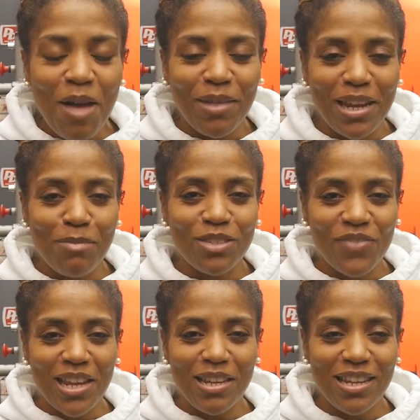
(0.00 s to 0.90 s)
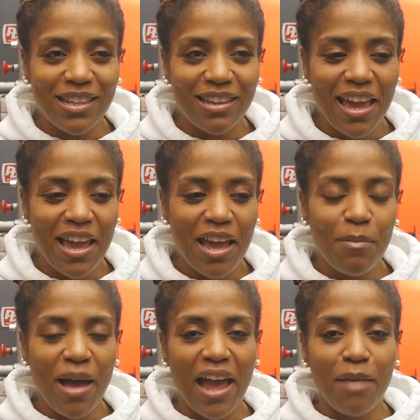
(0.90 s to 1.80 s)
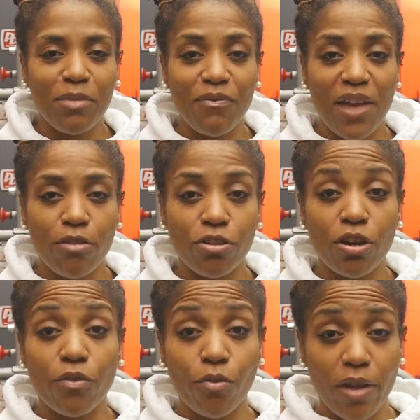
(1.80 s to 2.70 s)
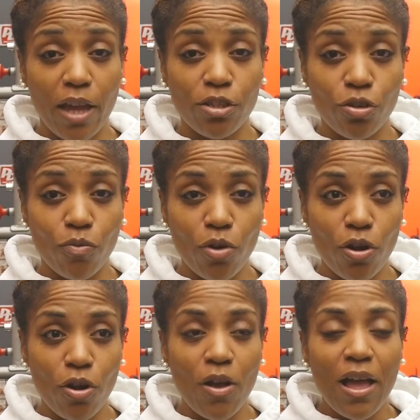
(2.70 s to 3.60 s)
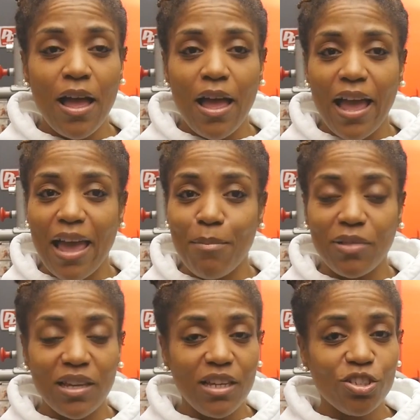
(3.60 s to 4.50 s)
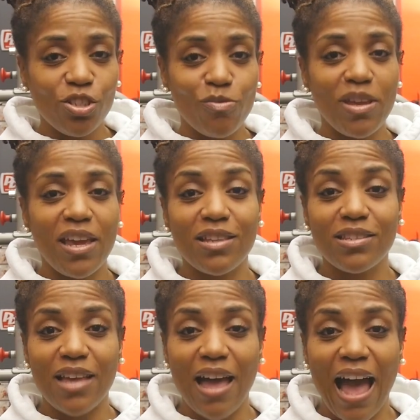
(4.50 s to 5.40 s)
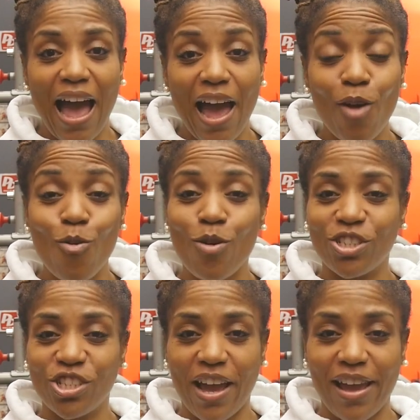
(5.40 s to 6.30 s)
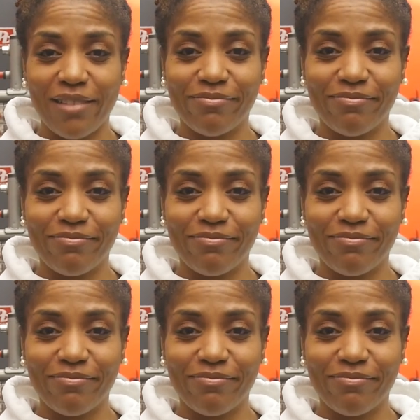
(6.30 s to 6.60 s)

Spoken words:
My name is Fannie Dillingham. I am the founder of Create Your World, and please tune in to Eye on Shy.